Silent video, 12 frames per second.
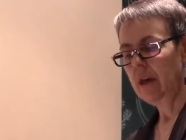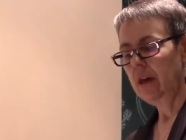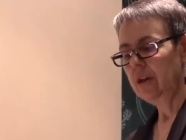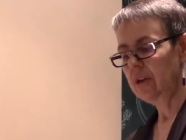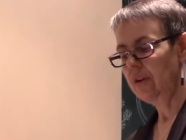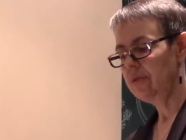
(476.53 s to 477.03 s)

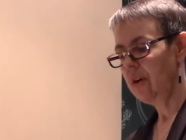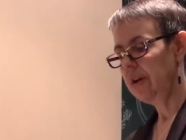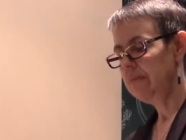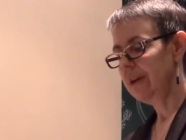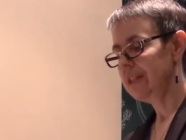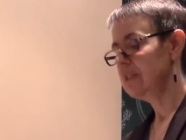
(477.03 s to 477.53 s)
Joe thought he
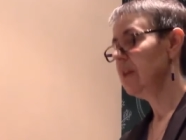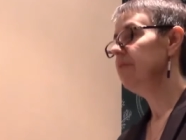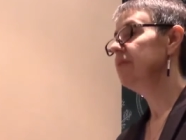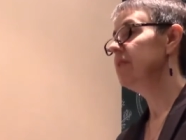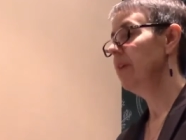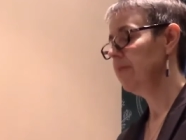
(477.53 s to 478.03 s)
might
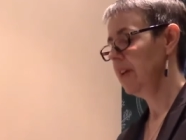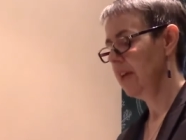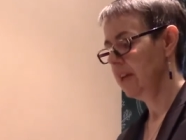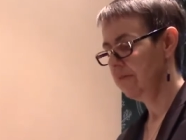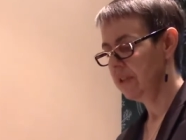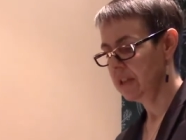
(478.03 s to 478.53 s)
suffocate
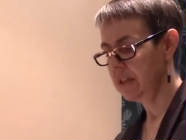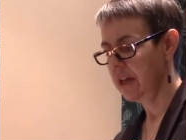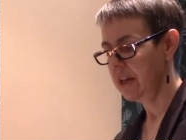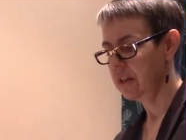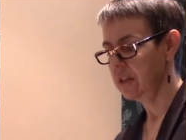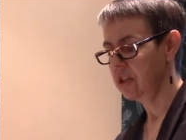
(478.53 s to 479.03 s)
if he
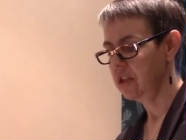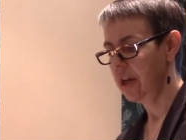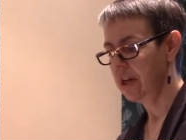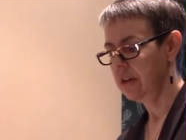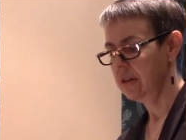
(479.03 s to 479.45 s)
stayed in the shed.